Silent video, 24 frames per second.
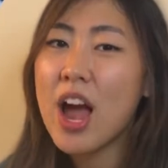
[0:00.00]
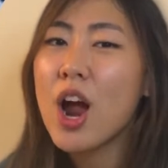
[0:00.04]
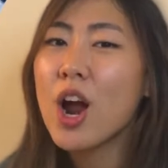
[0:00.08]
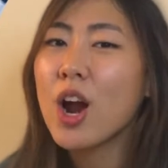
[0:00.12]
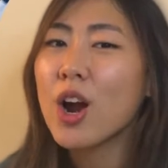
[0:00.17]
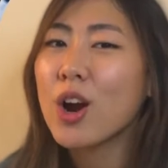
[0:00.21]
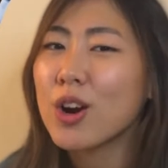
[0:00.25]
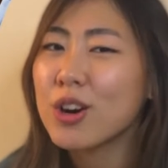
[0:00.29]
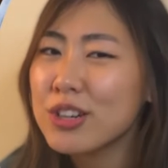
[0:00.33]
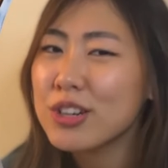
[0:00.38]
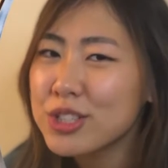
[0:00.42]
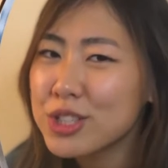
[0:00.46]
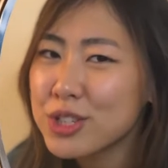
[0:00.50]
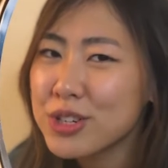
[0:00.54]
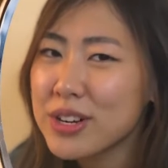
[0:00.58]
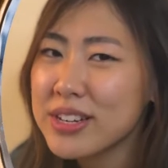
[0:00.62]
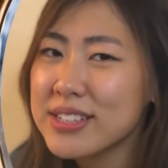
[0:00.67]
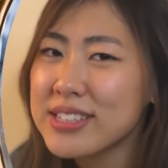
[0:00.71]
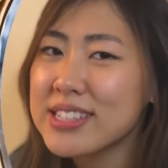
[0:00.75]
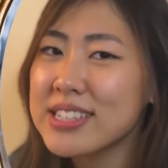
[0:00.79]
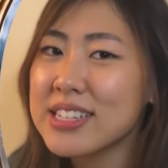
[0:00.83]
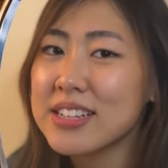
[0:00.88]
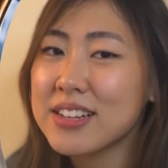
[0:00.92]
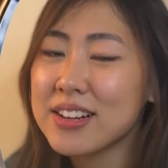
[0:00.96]
Her
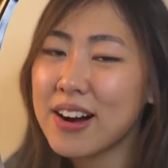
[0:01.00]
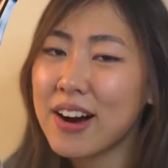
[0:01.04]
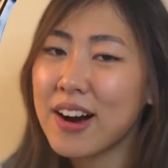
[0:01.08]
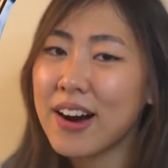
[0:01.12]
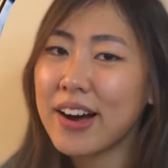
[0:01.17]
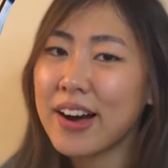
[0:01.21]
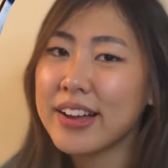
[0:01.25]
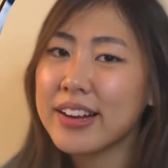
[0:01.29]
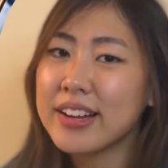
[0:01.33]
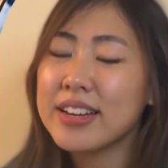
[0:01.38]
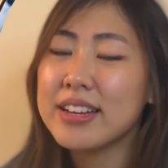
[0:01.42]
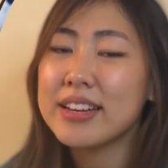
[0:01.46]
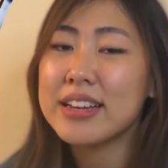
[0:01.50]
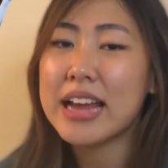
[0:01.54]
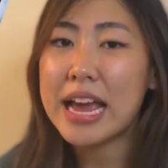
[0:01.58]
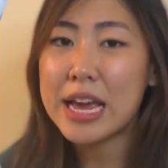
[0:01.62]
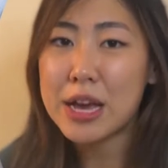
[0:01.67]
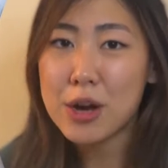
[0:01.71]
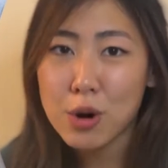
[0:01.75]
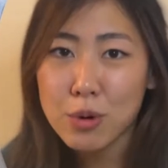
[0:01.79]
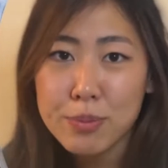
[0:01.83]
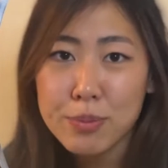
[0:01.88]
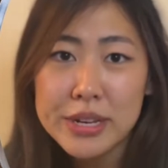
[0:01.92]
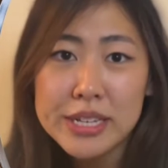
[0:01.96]
trust in God,
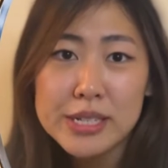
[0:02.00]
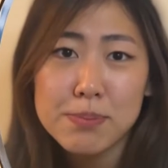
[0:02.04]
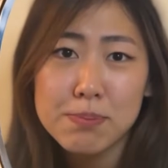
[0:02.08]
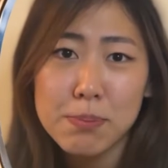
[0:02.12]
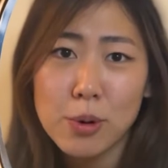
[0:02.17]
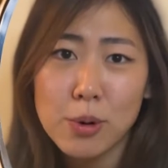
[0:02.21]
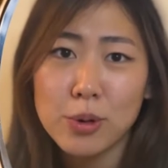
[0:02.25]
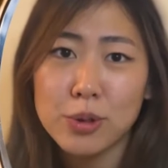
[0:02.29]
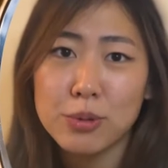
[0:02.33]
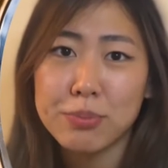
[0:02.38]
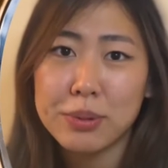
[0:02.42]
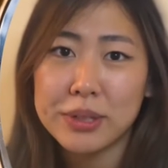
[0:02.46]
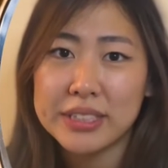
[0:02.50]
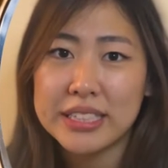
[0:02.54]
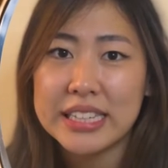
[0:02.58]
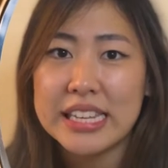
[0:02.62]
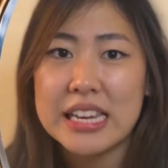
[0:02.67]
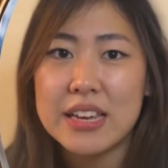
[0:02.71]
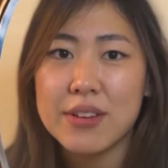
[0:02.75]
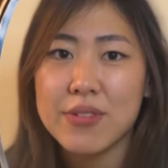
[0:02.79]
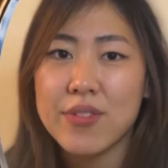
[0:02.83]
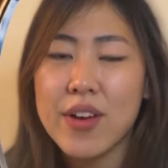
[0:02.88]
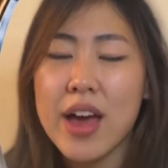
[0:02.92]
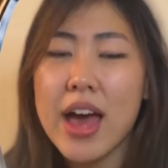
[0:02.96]
Naomi's bold
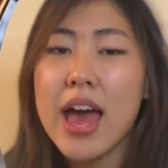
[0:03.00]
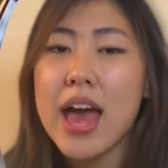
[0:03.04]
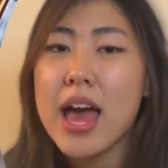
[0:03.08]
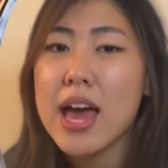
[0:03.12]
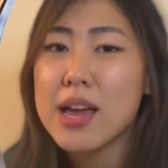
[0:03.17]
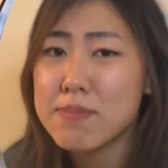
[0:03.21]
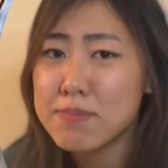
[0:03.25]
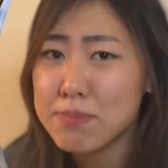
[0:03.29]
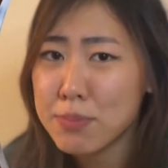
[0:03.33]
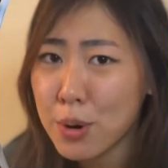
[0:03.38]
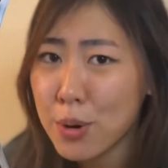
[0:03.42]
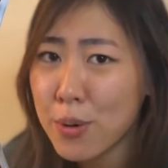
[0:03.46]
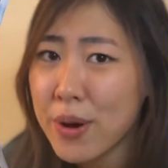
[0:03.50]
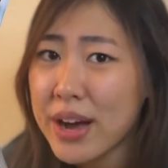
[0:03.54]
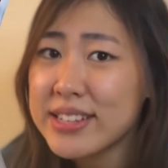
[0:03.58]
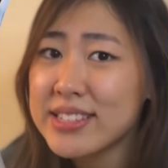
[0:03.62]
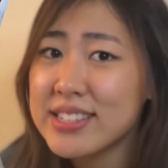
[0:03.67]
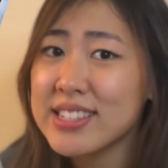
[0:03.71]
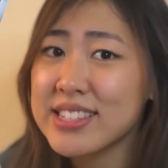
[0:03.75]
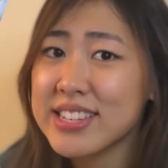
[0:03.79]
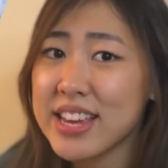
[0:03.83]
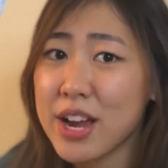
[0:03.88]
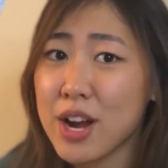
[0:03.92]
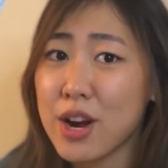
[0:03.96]
belief, and
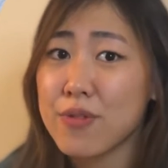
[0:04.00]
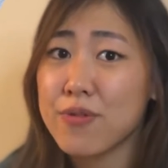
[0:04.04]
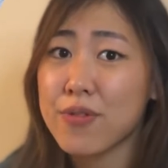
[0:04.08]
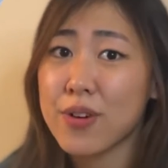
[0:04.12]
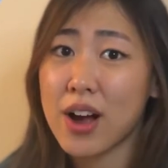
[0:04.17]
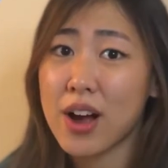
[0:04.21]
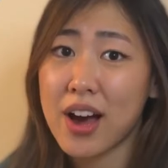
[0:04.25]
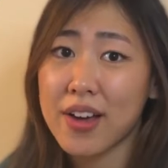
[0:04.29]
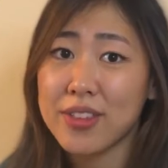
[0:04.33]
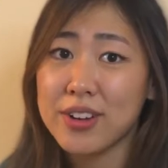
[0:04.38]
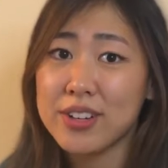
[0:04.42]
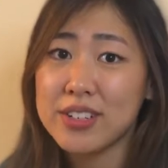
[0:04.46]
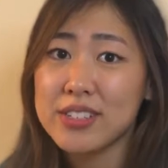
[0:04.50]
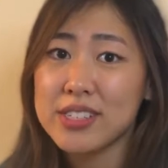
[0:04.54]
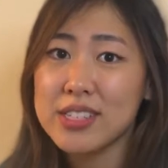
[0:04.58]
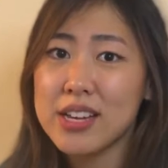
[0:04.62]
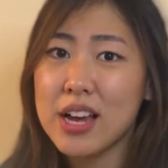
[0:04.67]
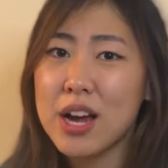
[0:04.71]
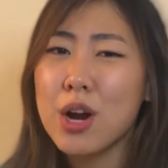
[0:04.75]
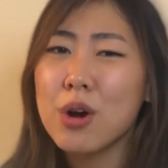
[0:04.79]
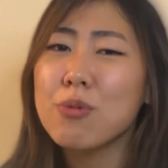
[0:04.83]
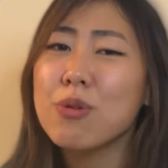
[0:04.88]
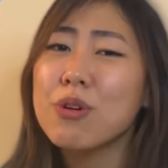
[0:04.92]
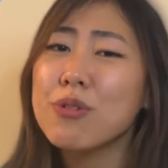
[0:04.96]
Boaz's care for others
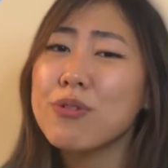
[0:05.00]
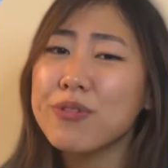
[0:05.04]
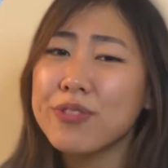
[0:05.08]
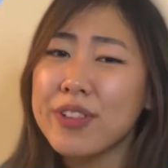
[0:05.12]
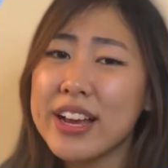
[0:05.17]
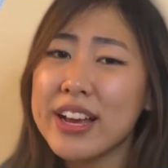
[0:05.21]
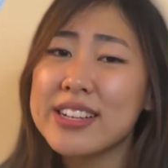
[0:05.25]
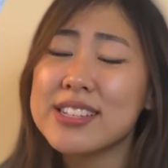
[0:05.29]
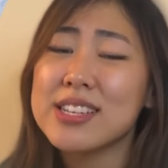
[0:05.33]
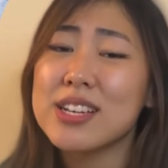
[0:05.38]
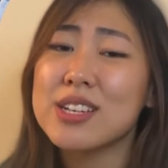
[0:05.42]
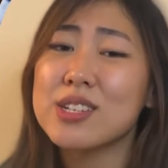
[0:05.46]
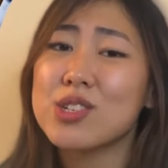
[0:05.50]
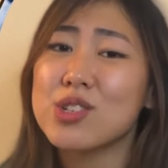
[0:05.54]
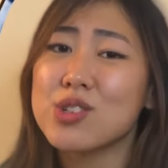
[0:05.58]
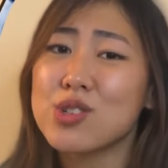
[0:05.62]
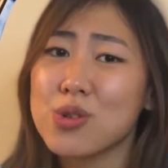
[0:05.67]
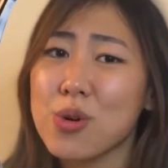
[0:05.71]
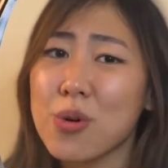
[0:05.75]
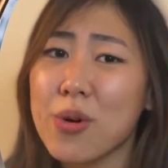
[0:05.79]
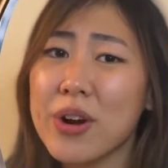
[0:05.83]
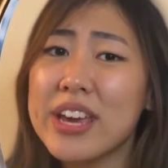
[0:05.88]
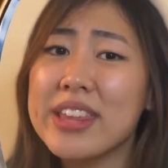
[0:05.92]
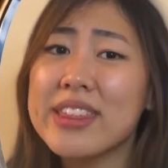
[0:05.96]
reflects a
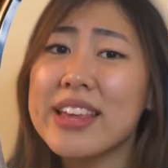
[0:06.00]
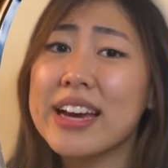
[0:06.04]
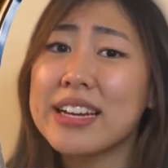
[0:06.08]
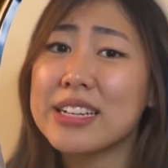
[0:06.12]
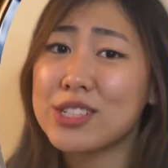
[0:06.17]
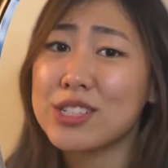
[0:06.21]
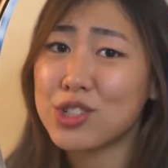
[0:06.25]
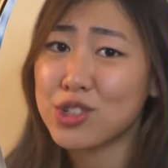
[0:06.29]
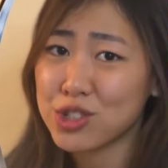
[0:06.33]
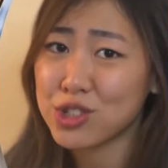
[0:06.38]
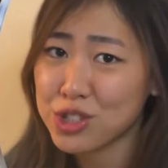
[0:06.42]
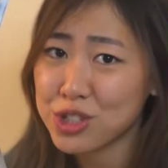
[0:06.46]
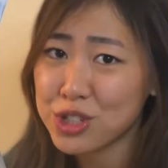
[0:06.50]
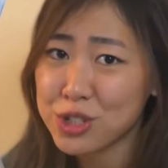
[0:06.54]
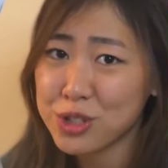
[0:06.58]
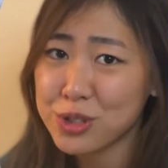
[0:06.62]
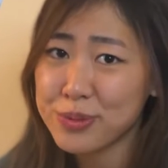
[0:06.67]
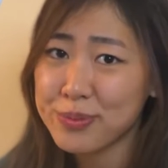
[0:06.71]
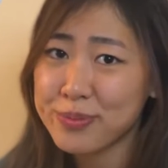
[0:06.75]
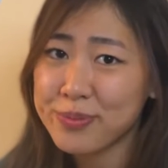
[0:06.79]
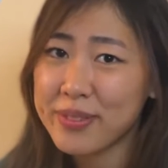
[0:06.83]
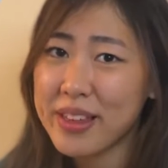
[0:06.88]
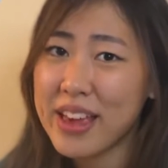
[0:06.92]
story that is true.